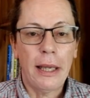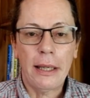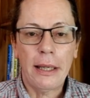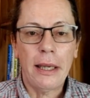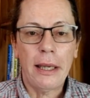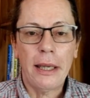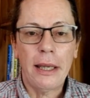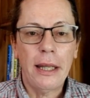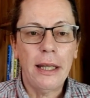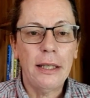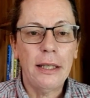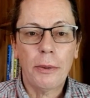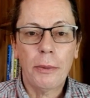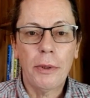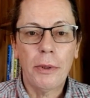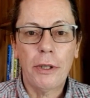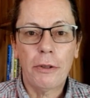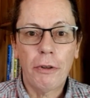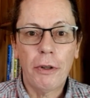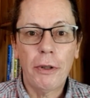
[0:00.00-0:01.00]
It is. I
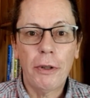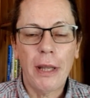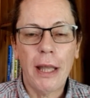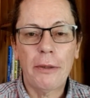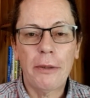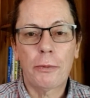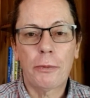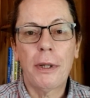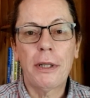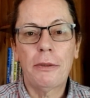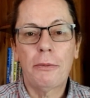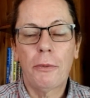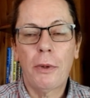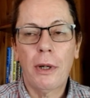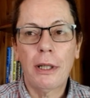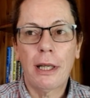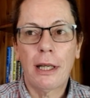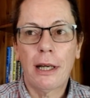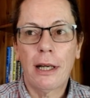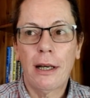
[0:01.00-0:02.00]
will agree with that. It's
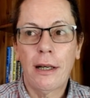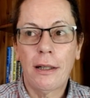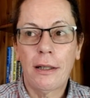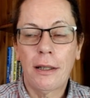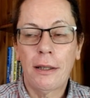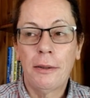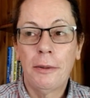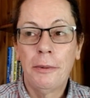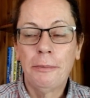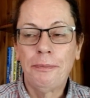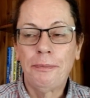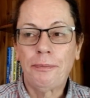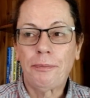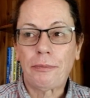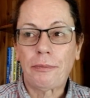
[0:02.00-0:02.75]
one car that